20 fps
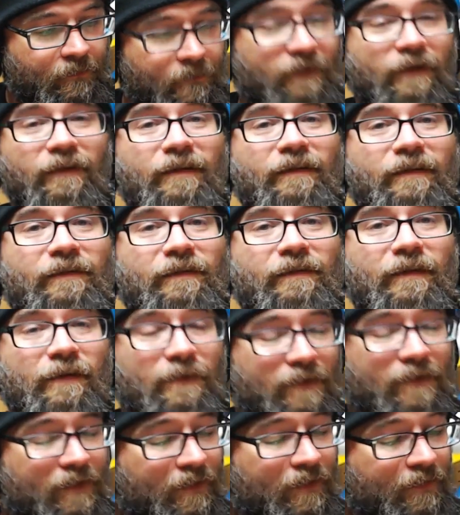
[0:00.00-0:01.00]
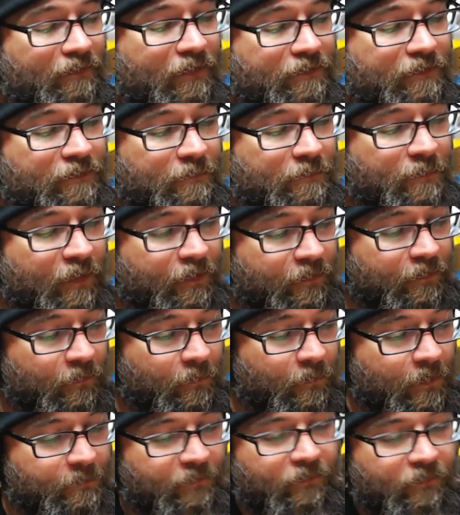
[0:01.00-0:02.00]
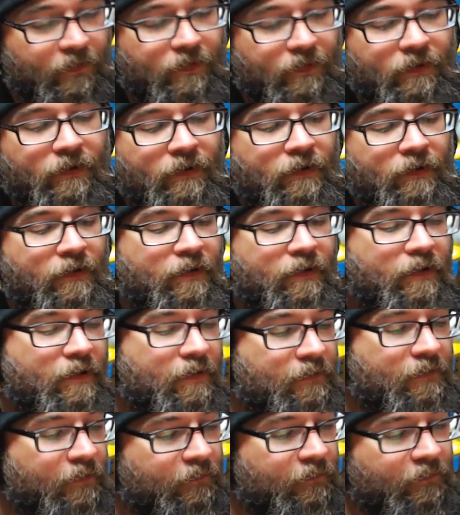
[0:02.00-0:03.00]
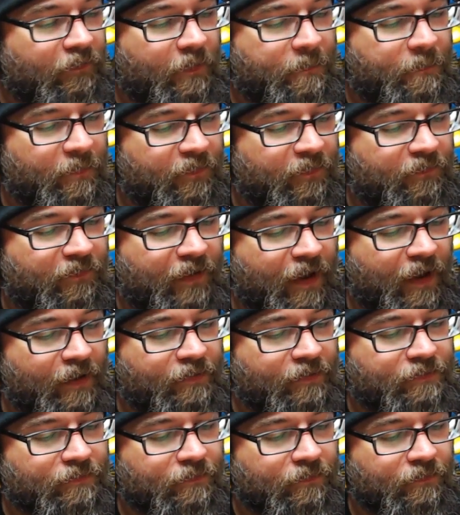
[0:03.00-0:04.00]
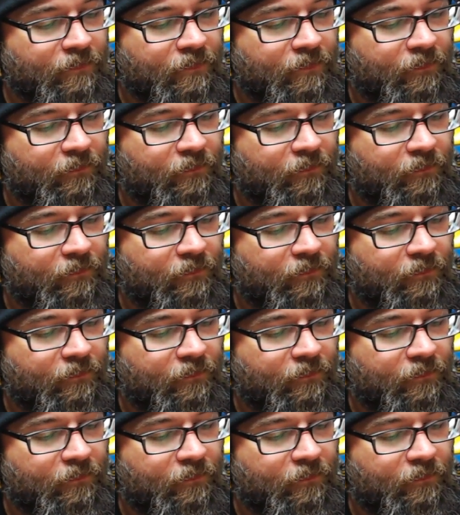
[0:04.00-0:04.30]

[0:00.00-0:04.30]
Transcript: with a listing on a sexual predator website. The Slippery Scoundrel